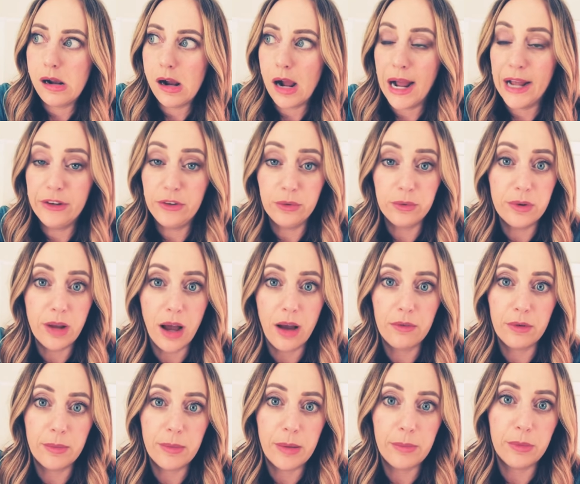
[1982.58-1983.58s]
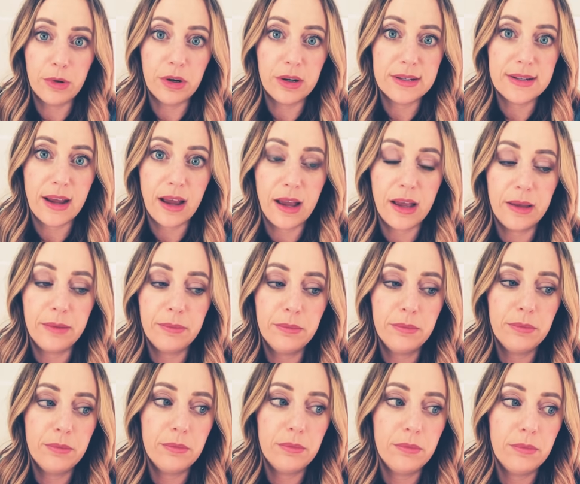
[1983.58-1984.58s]
I do not remember a
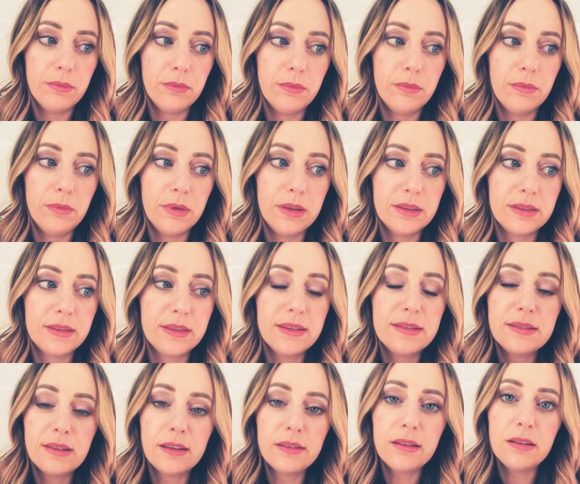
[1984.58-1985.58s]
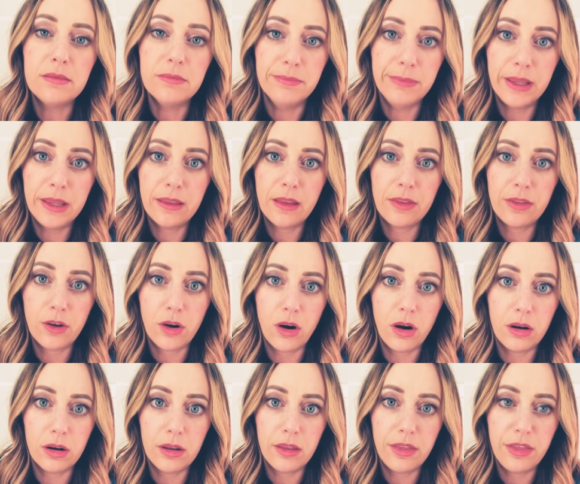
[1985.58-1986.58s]
time. This doesn't mean that there
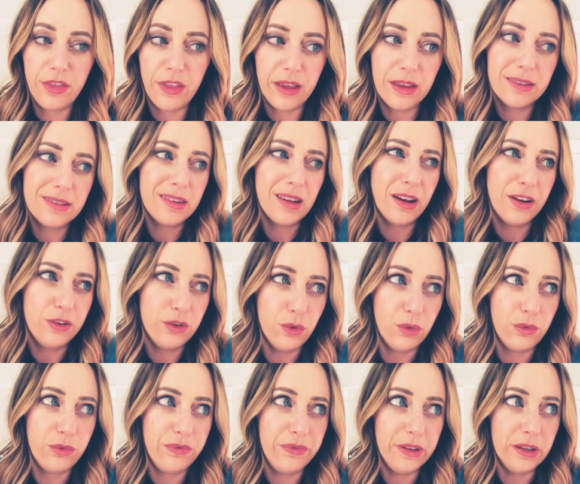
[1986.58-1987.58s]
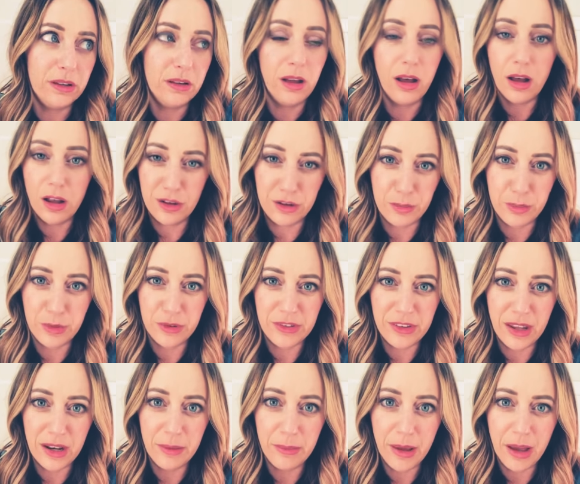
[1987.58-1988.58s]
aren't things that I don't feel
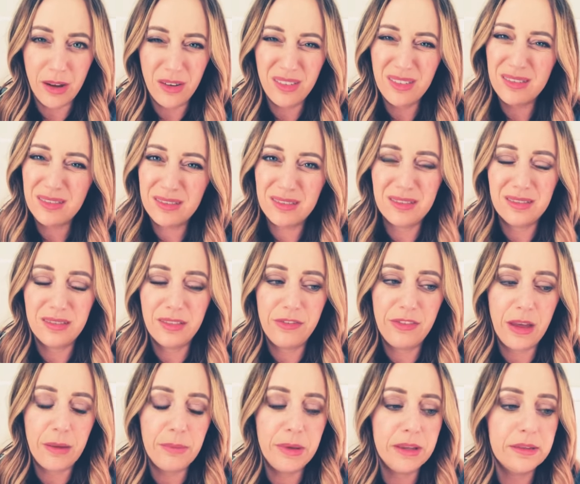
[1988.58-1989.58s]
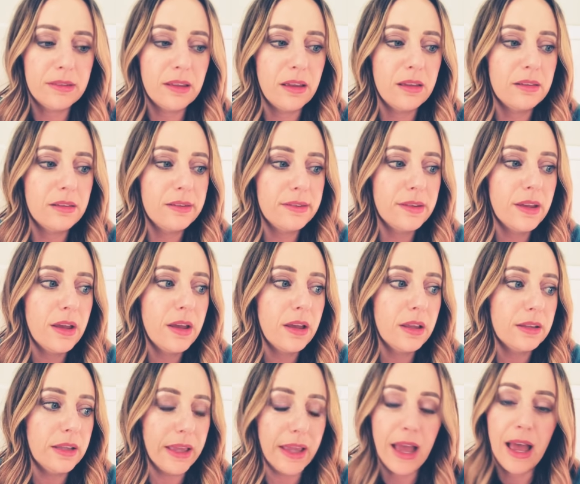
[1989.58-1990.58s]
100% about if that makes sense.
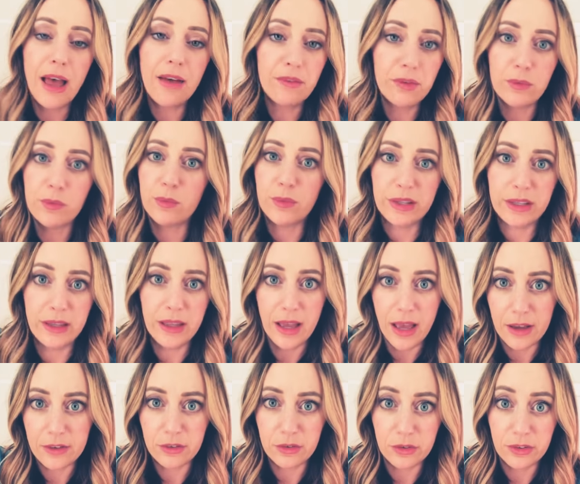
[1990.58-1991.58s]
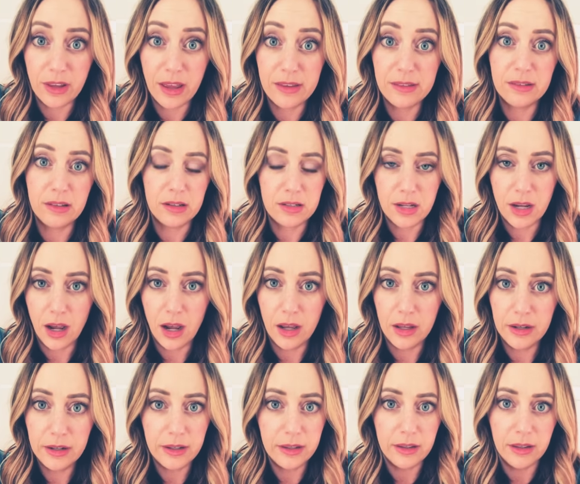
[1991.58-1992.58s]
Like I haven't really exercised a
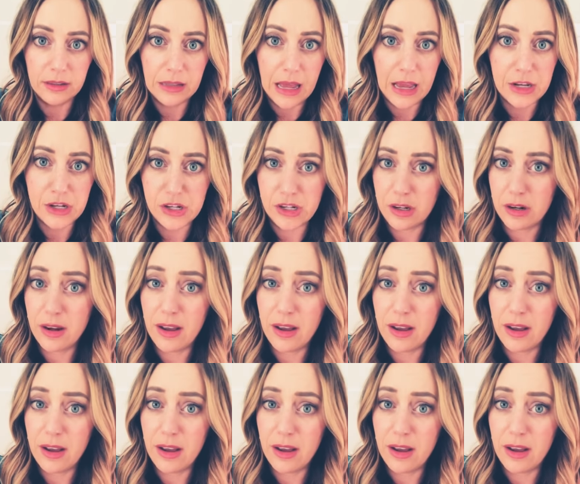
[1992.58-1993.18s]
ton in the last year.